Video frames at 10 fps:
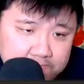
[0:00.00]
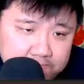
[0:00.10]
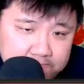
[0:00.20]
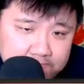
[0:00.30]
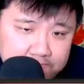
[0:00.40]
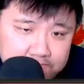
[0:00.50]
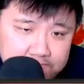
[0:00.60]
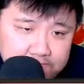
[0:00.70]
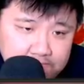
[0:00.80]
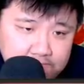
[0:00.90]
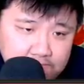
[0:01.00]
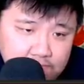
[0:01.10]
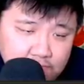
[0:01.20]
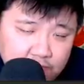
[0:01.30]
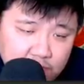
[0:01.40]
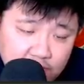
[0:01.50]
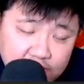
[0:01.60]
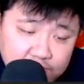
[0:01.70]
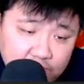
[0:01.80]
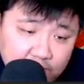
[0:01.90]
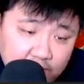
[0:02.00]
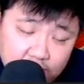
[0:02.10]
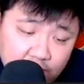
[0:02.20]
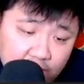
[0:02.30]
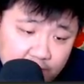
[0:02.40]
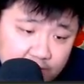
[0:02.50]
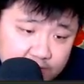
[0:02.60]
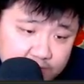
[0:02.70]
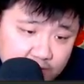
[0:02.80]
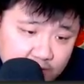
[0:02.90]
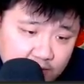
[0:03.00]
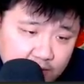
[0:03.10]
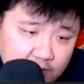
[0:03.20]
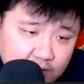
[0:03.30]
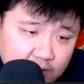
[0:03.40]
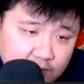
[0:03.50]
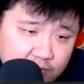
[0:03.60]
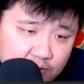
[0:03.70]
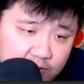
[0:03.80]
Mm, nice play. very nice play by my